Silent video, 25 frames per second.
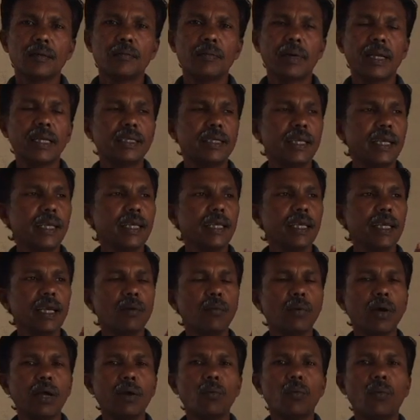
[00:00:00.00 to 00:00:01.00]
By taking
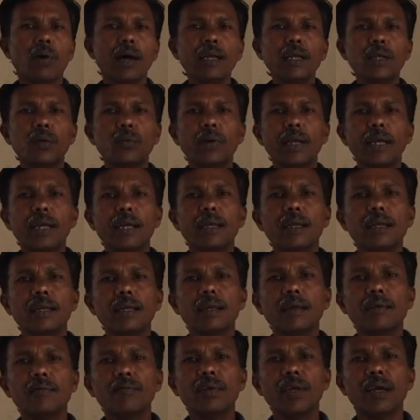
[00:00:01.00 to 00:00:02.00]
away one queen,
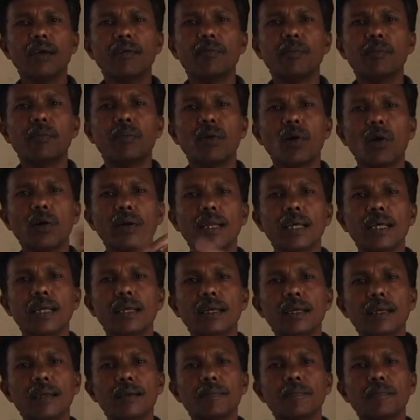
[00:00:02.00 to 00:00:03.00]
we have brought
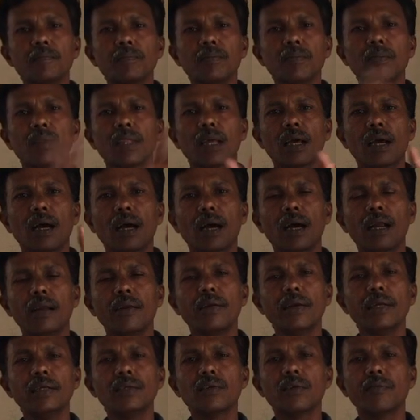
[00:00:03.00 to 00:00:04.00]
in
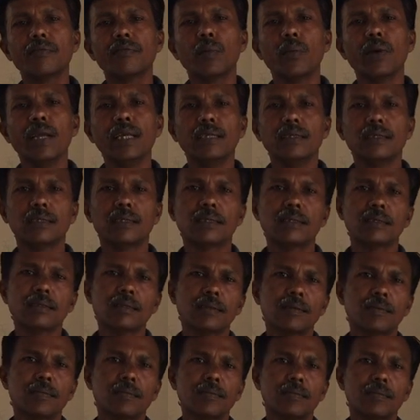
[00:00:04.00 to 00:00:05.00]
hundreds of queens.